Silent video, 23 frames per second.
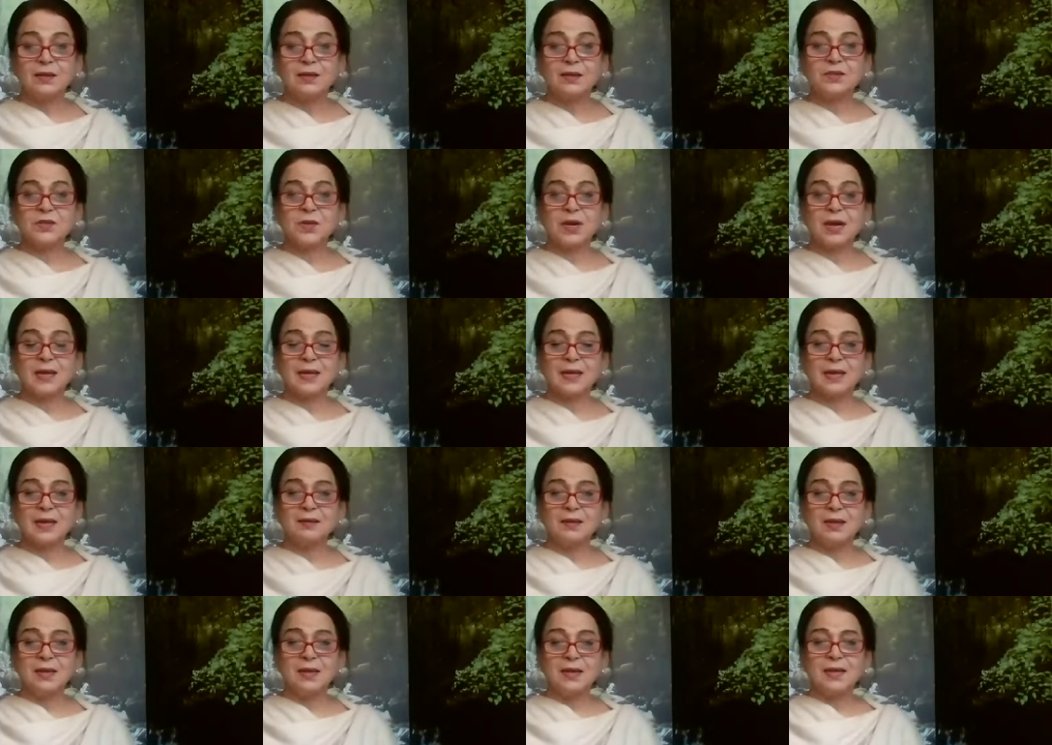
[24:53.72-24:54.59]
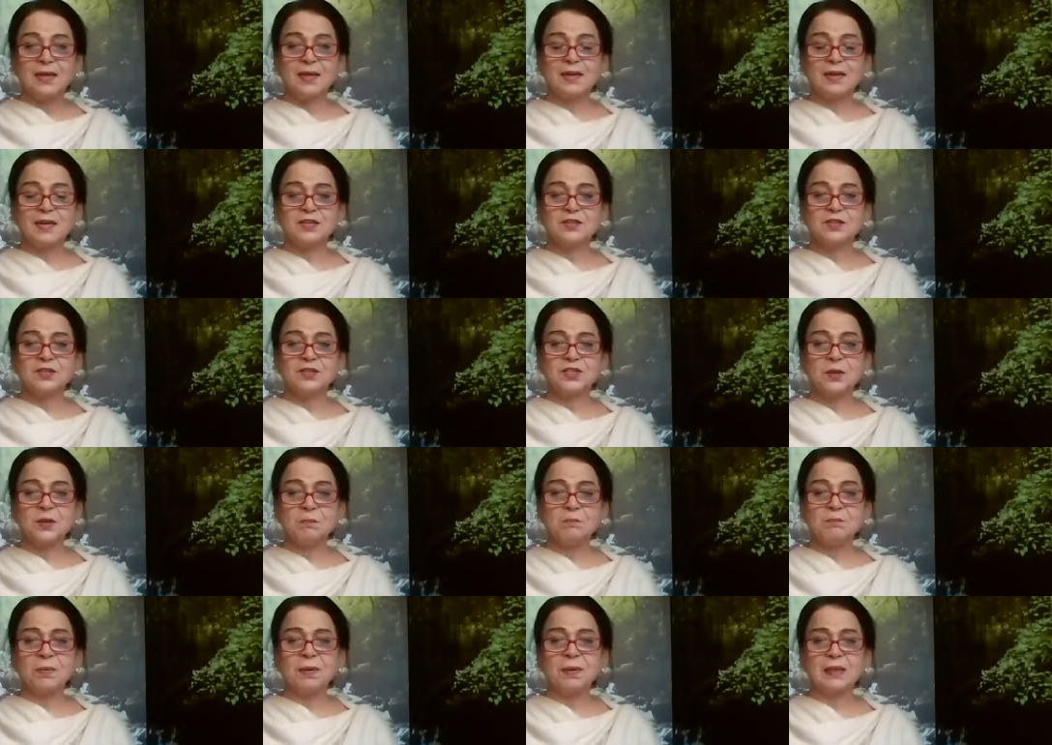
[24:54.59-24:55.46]
is like a in a
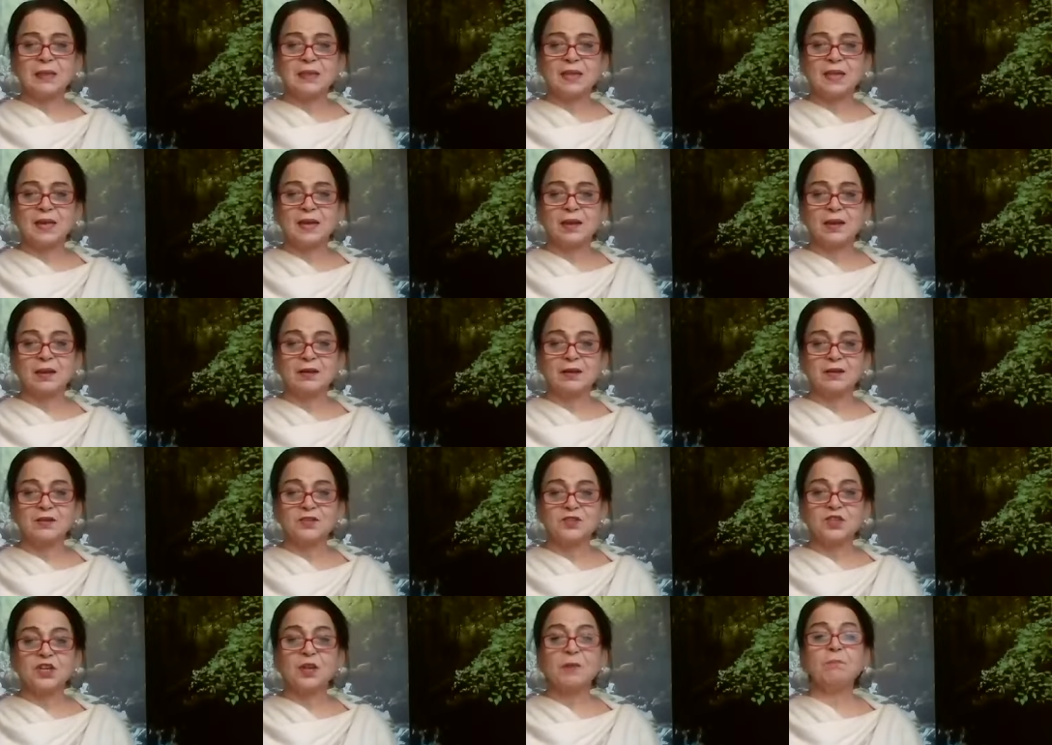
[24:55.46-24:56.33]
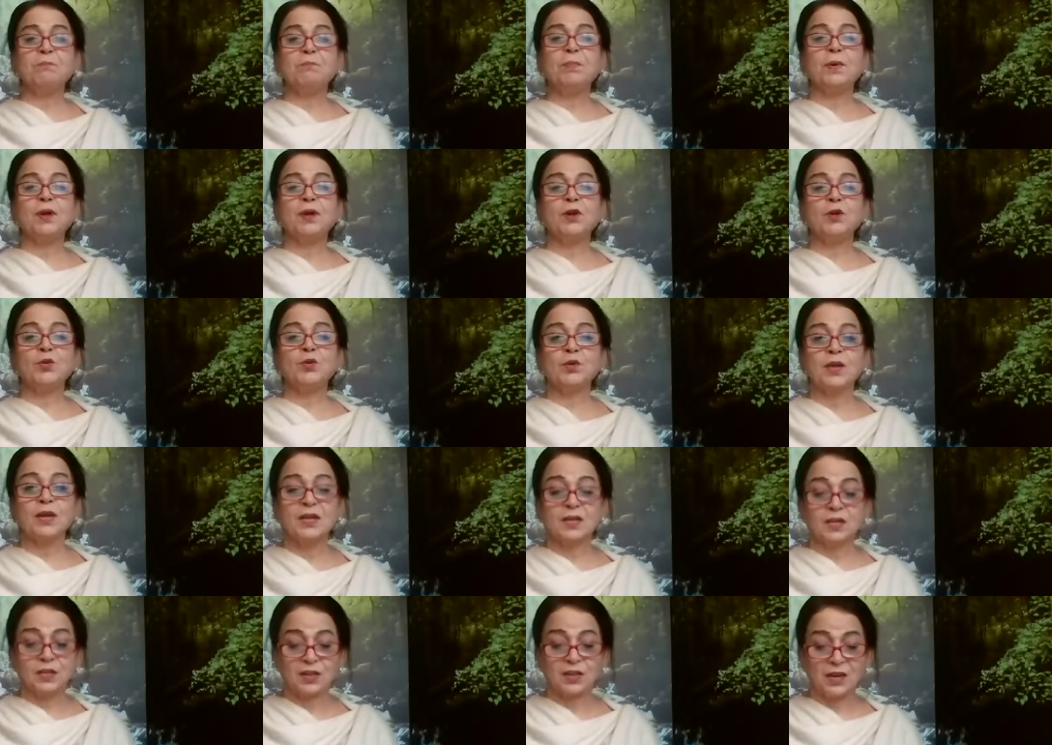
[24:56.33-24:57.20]
simple thing, simple
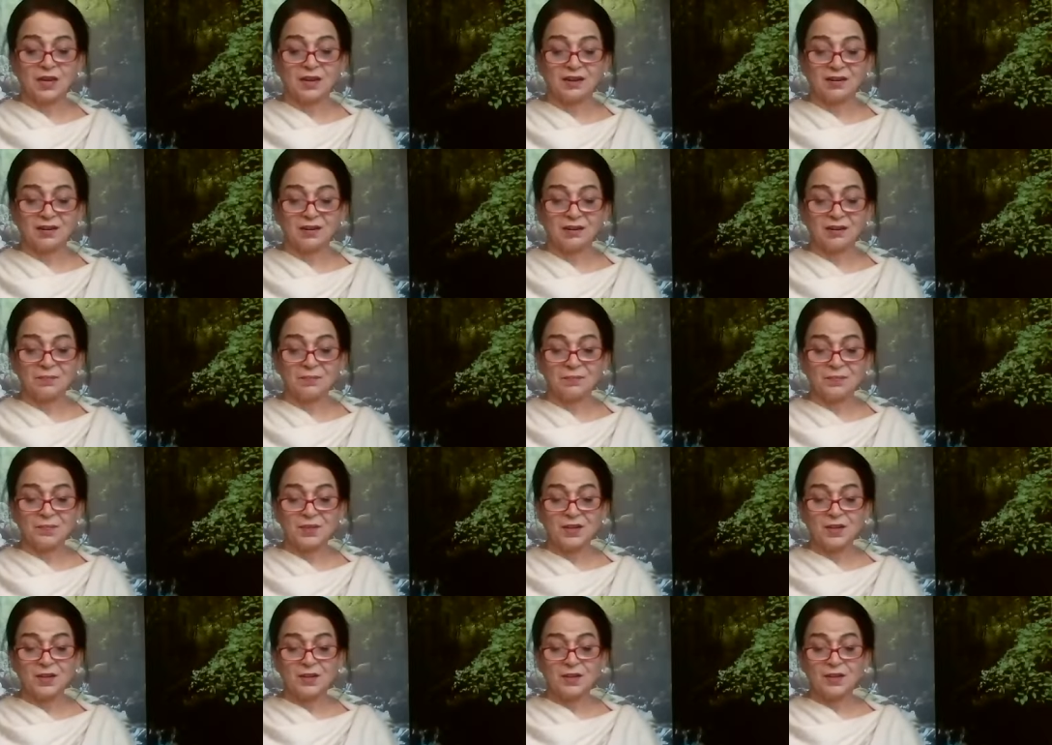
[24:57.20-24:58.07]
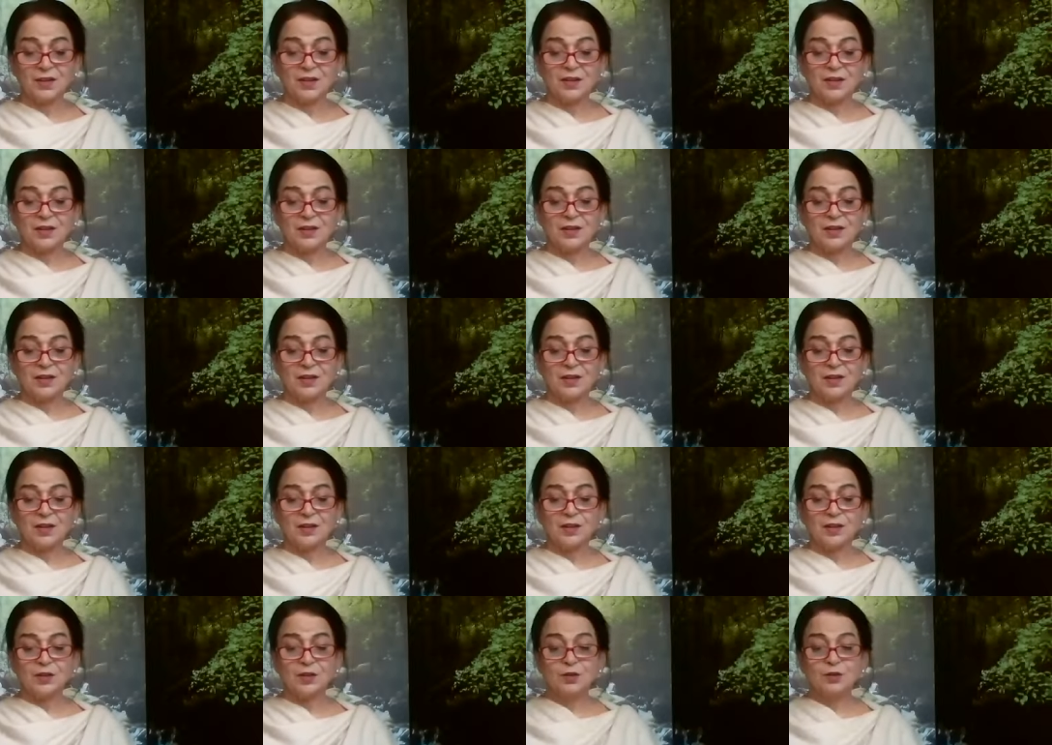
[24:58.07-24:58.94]
looking thing.
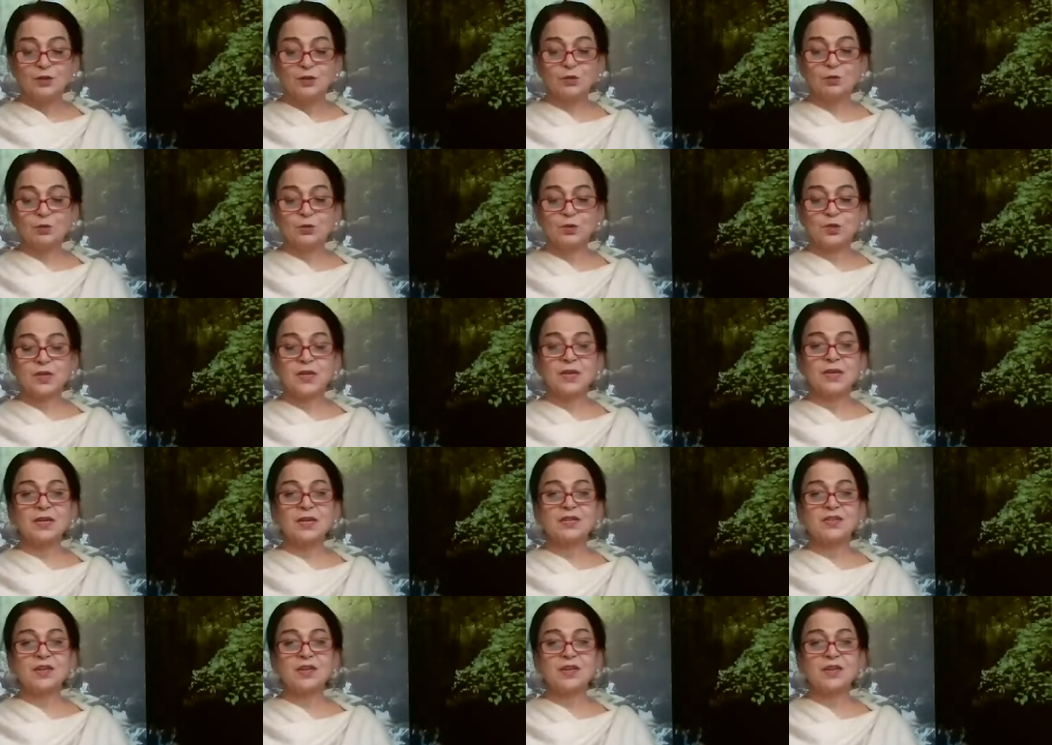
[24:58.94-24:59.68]
You see